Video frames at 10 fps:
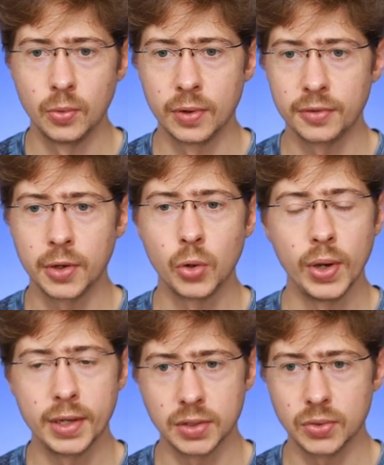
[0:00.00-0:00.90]
one of the
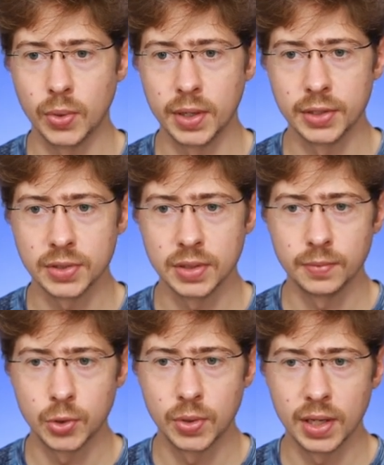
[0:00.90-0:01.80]
quickest ways
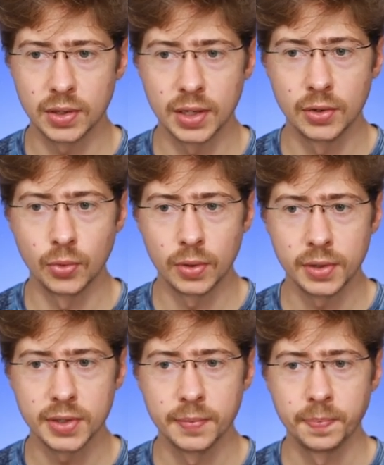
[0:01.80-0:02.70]
to get ignored